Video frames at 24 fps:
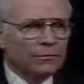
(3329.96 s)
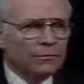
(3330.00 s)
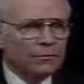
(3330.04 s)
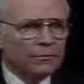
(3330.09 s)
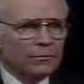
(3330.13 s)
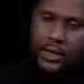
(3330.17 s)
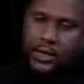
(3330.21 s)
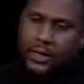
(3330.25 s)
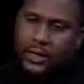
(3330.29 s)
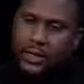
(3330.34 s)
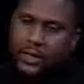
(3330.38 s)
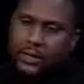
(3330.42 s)

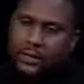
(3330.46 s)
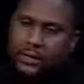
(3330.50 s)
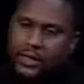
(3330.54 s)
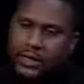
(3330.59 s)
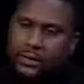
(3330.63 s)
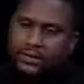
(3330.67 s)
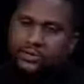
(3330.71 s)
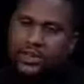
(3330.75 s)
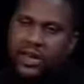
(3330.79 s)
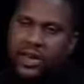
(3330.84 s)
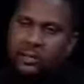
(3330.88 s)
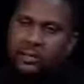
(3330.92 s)
uh, to
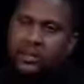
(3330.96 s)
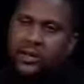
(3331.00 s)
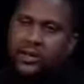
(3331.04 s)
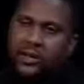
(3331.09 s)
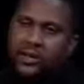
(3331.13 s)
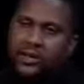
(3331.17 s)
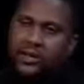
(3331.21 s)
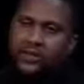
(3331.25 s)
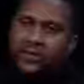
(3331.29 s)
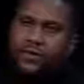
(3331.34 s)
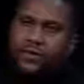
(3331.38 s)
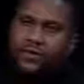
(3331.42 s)
keep trying to make a
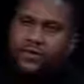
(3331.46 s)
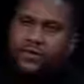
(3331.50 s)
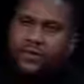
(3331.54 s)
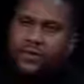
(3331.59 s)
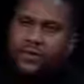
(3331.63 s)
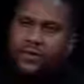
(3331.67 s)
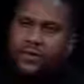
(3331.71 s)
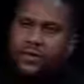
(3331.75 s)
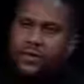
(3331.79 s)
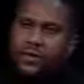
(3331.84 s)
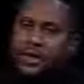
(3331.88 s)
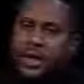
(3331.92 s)
difference.
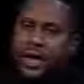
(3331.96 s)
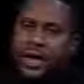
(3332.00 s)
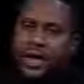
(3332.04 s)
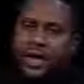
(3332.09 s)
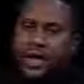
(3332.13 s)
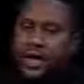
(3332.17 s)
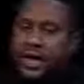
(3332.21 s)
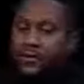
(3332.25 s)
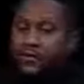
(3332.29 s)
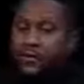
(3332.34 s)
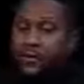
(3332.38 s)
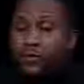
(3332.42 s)
Uh, I,
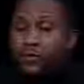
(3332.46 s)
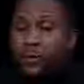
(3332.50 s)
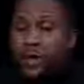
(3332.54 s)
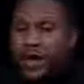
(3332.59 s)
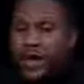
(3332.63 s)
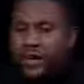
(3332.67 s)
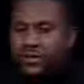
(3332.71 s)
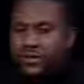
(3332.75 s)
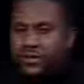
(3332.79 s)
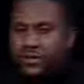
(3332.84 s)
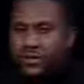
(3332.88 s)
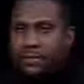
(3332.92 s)
I feel
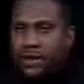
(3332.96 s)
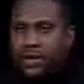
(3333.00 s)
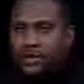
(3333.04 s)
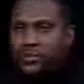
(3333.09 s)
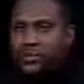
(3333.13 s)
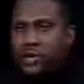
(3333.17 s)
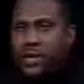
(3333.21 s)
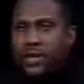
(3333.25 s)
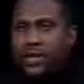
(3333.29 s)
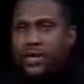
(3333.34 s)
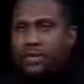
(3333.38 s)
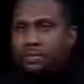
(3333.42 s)
passionate about
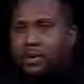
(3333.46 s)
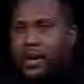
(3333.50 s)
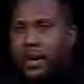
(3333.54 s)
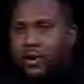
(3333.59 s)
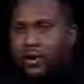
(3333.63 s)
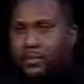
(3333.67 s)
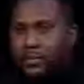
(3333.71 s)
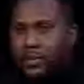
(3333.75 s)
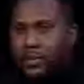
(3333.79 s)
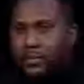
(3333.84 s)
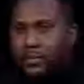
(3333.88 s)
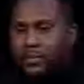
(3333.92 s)
trying to
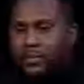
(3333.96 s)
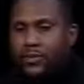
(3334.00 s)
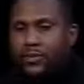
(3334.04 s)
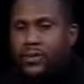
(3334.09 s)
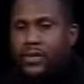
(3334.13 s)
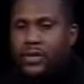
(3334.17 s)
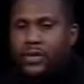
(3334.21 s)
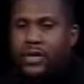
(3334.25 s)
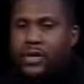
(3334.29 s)
empower people.